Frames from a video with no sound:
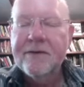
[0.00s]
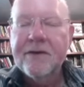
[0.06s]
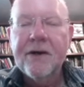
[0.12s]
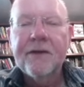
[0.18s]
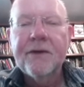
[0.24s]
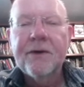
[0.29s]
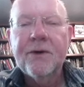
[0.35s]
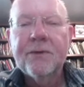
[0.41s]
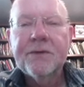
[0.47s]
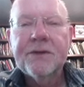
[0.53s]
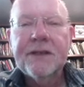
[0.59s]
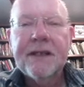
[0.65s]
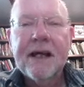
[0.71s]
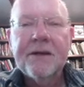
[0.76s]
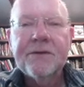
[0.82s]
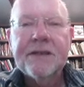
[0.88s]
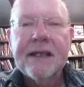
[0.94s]
we've got The
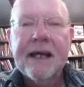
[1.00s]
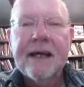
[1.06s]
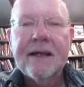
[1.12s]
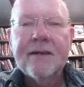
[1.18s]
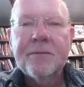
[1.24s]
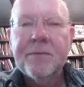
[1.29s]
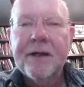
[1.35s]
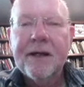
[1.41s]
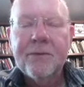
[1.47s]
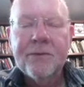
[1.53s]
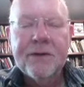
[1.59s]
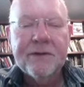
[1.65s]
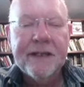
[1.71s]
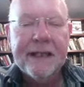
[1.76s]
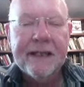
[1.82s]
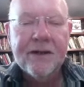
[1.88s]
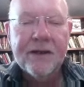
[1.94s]
Haunted Hotel by
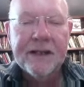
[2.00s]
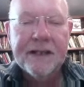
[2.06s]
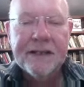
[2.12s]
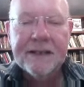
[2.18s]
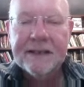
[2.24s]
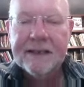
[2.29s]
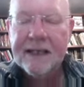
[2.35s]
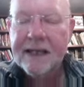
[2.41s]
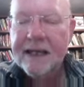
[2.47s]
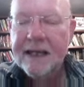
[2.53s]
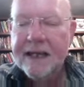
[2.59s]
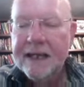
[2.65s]
Wilkie Collins.